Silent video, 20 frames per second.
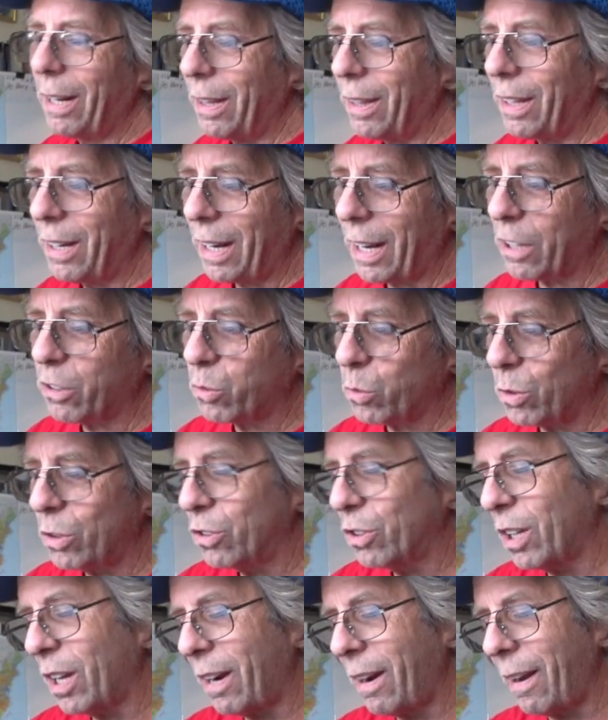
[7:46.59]
the next
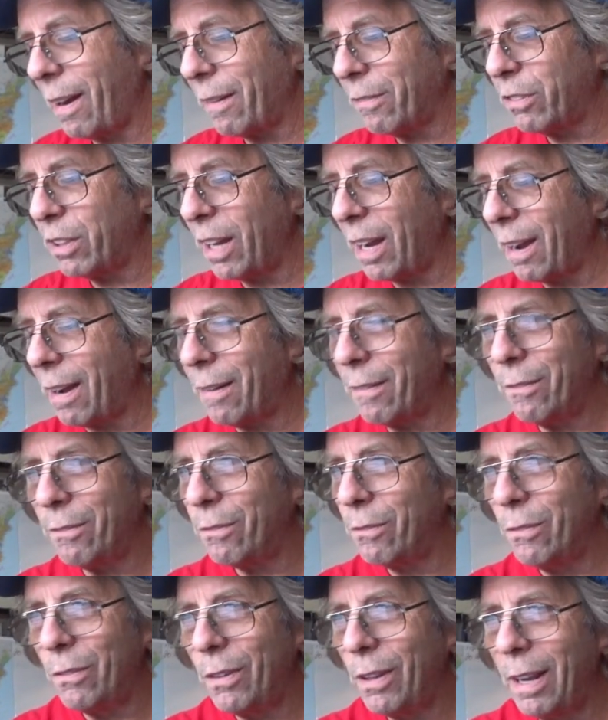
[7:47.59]
one's going to have
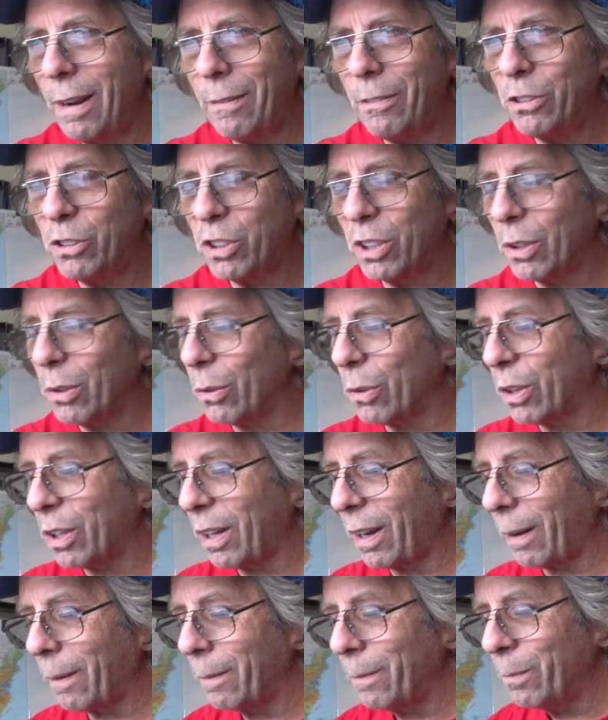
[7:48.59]
every single
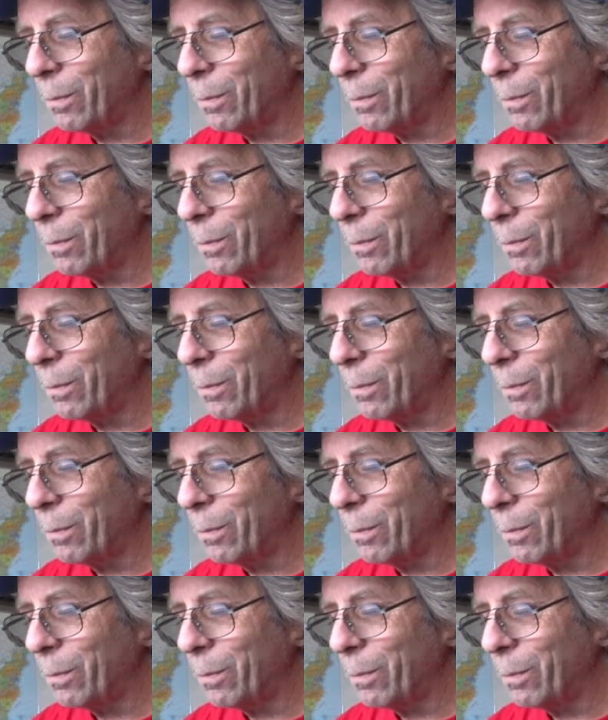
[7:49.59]
thing.